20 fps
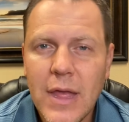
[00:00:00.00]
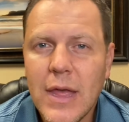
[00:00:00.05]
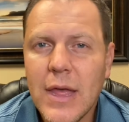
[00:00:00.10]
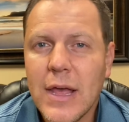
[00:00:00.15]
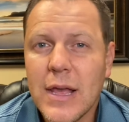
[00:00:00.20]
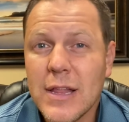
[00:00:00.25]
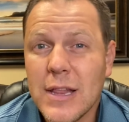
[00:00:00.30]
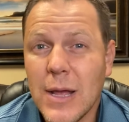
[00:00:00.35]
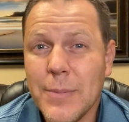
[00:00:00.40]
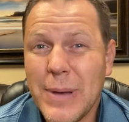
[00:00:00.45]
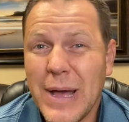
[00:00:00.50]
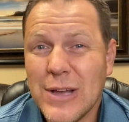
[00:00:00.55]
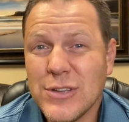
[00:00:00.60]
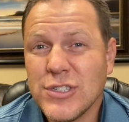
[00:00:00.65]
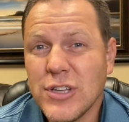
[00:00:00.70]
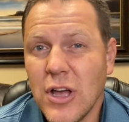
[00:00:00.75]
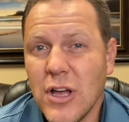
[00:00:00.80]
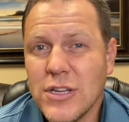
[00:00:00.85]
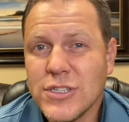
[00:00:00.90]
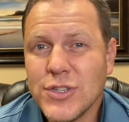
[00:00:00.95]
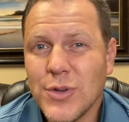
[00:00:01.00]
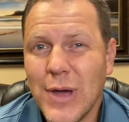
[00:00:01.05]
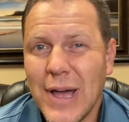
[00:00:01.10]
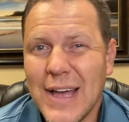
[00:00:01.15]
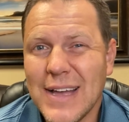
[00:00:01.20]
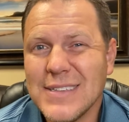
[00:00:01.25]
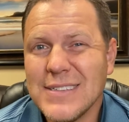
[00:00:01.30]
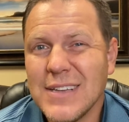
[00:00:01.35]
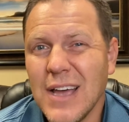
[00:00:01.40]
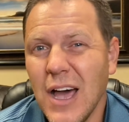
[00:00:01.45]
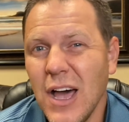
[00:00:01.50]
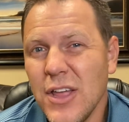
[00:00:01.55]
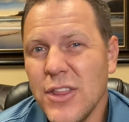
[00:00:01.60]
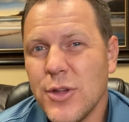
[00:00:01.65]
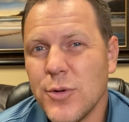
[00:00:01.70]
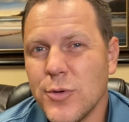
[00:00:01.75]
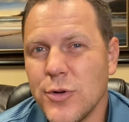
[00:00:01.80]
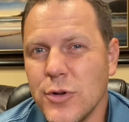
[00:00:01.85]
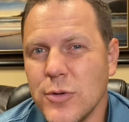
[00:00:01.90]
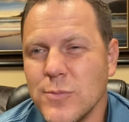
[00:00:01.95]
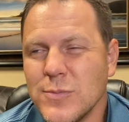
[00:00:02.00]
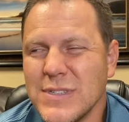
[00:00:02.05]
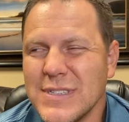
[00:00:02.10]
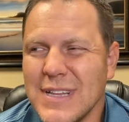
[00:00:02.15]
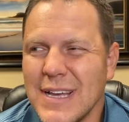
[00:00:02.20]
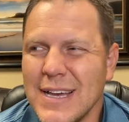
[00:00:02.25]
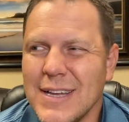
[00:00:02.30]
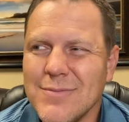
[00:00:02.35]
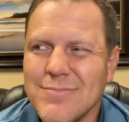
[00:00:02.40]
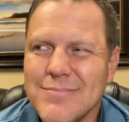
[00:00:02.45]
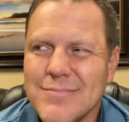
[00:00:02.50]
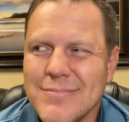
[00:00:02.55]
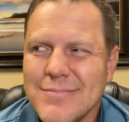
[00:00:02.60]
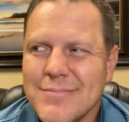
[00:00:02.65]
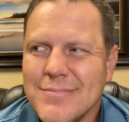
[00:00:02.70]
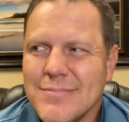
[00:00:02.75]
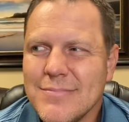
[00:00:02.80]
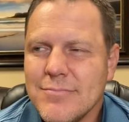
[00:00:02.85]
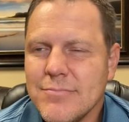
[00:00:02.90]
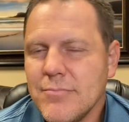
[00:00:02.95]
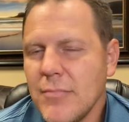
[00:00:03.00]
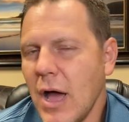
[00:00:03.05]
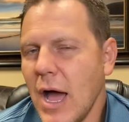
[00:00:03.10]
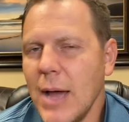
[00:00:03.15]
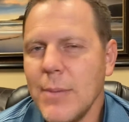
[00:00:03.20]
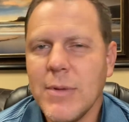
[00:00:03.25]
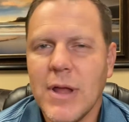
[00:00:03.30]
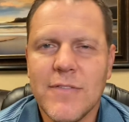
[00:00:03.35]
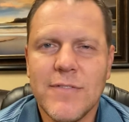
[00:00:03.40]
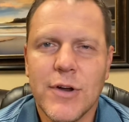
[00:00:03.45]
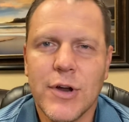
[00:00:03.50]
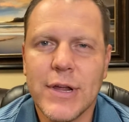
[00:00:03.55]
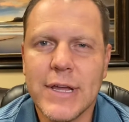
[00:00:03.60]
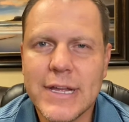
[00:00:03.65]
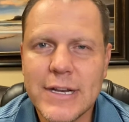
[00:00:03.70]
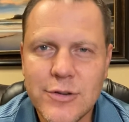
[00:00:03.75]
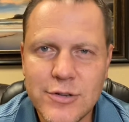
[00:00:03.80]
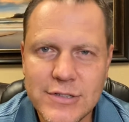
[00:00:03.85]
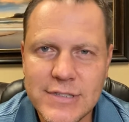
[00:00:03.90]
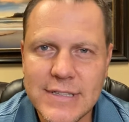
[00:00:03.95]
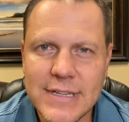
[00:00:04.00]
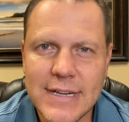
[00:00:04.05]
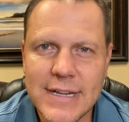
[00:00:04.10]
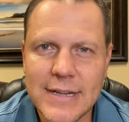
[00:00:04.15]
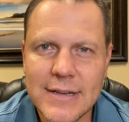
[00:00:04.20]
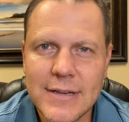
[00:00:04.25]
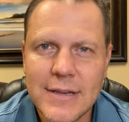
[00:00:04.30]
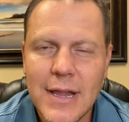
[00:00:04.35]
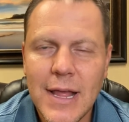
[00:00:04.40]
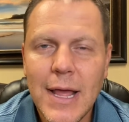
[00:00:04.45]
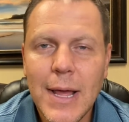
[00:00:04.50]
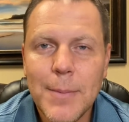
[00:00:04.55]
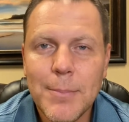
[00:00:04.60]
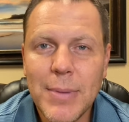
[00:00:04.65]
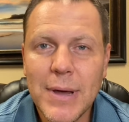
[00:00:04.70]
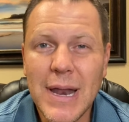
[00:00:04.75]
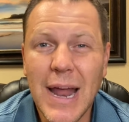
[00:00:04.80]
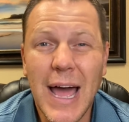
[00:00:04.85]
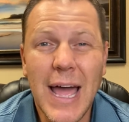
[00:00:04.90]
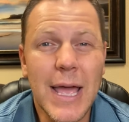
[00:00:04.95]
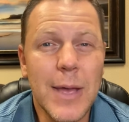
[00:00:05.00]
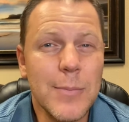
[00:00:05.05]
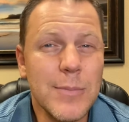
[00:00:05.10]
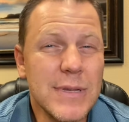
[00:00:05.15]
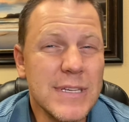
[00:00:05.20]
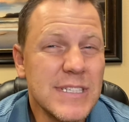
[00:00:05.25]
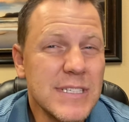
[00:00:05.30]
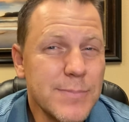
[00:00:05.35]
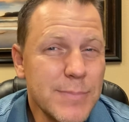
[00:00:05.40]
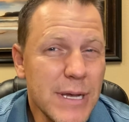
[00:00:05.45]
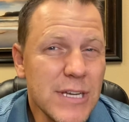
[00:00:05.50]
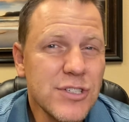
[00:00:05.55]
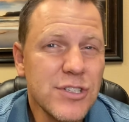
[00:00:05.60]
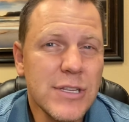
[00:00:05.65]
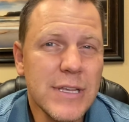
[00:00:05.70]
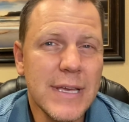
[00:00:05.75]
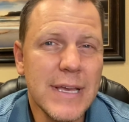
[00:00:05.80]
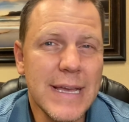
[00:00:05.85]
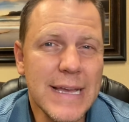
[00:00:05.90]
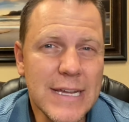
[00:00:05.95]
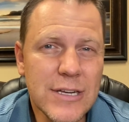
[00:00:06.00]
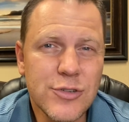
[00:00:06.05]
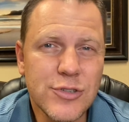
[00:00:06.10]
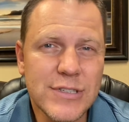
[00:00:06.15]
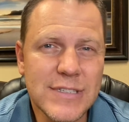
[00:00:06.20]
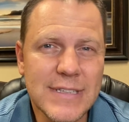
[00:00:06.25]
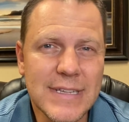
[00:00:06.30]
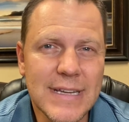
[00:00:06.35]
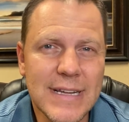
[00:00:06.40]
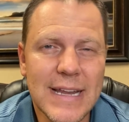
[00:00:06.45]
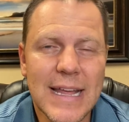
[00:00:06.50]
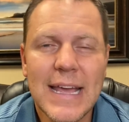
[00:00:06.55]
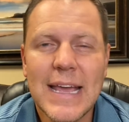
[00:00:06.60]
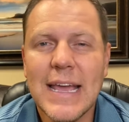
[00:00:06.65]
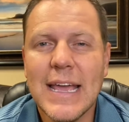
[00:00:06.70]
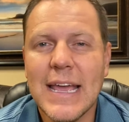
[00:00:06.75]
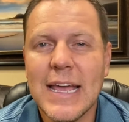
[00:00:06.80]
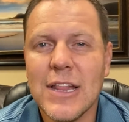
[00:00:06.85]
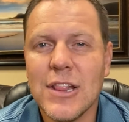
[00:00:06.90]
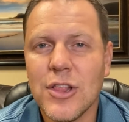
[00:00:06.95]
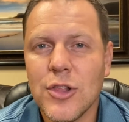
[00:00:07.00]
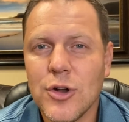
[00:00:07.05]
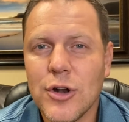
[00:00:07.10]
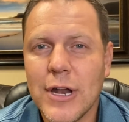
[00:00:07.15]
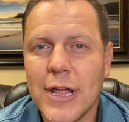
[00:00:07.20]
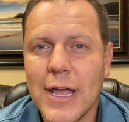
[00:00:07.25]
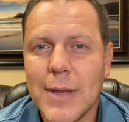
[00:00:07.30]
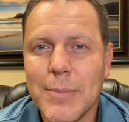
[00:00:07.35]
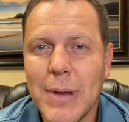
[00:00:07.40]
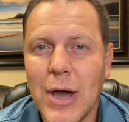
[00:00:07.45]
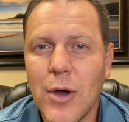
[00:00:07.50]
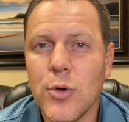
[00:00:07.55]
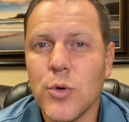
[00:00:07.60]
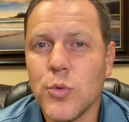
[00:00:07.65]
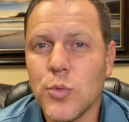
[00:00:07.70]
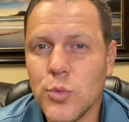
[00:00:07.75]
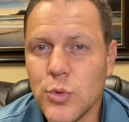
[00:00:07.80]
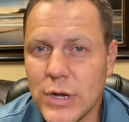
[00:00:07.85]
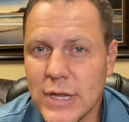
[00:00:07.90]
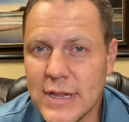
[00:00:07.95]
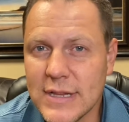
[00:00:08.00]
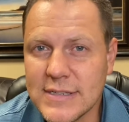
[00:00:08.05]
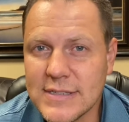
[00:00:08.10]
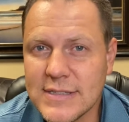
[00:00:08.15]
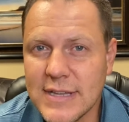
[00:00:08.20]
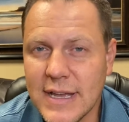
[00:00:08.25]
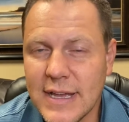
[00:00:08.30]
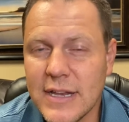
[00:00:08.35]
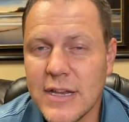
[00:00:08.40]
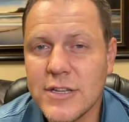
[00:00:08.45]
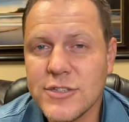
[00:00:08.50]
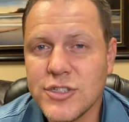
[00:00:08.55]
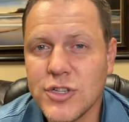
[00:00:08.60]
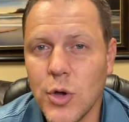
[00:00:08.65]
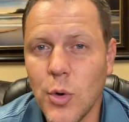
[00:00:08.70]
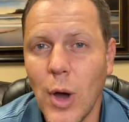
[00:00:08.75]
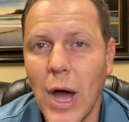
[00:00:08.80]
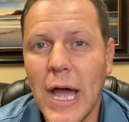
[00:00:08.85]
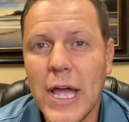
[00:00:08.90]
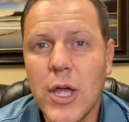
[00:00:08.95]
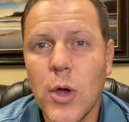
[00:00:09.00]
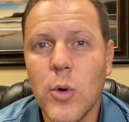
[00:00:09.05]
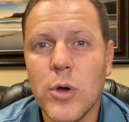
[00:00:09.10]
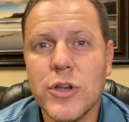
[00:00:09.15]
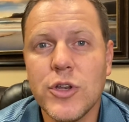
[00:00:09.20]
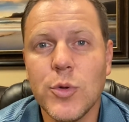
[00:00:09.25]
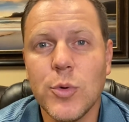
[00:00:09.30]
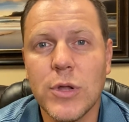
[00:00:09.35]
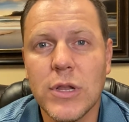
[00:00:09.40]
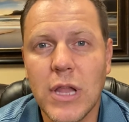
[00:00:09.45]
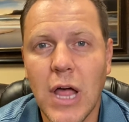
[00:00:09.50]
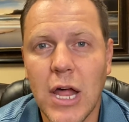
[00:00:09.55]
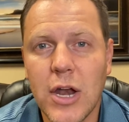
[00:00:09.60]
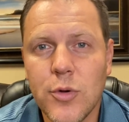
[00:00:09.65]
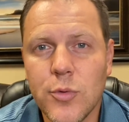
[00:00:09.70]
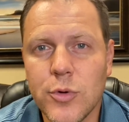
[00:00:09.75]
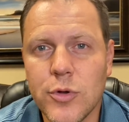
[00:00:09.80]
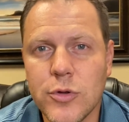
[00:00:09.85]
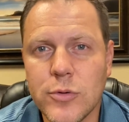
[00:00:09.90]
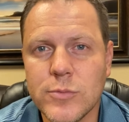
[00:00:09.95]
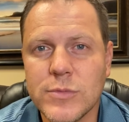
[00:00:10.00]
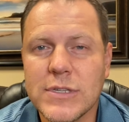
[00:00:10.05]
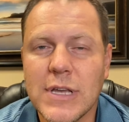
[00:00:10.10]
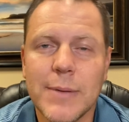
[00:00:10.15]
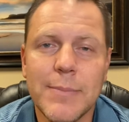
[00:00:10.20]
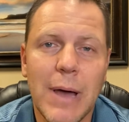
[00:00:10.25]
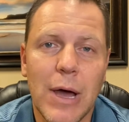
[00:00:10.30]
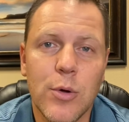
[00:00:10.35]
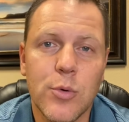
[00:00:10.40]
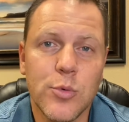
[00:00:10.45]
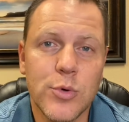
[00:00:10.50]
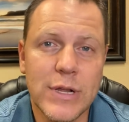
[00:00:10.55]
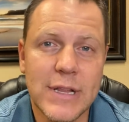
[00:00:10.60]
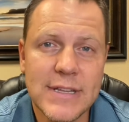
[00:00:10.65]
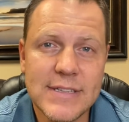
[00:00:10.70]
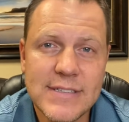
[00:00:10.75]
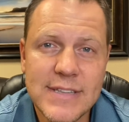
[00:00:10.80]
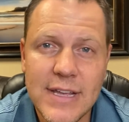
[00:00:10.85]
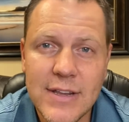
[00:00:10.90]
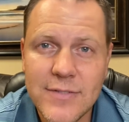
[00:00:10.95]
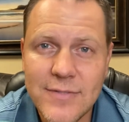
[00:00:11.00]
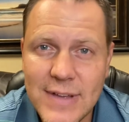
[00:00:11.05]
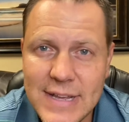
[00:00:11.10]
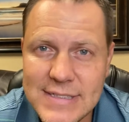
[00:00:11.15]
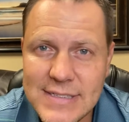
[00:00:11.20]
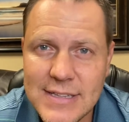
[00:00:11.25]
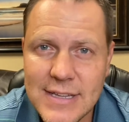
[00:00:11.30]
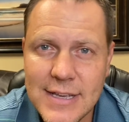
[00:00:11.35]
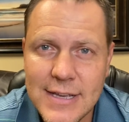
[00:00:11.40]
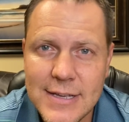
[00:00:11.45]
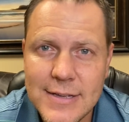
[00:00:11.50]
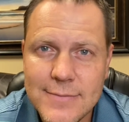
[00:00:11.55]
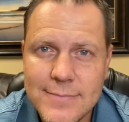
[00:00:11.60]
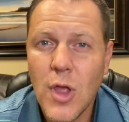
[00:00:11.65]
Clubhouse also has other rooms that I'm not very interested in, but I am especially interested in learning about real estate, so I go into a lot of rooms about real estate investing.